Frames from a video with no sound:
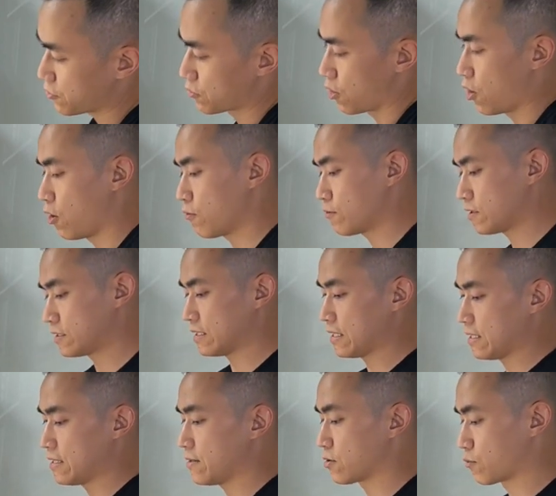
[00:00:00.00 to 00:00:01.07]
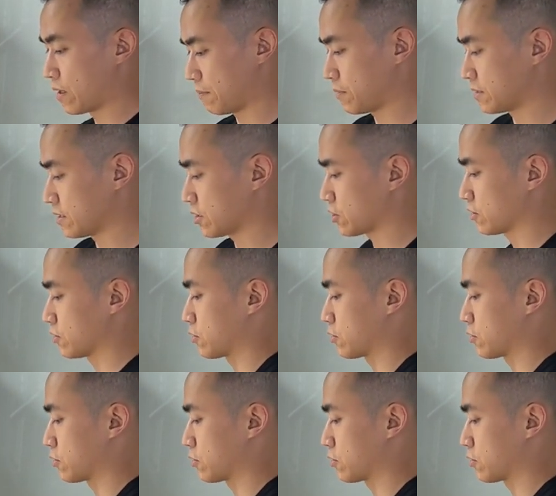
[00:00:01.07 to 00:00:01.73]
you're always in the right position.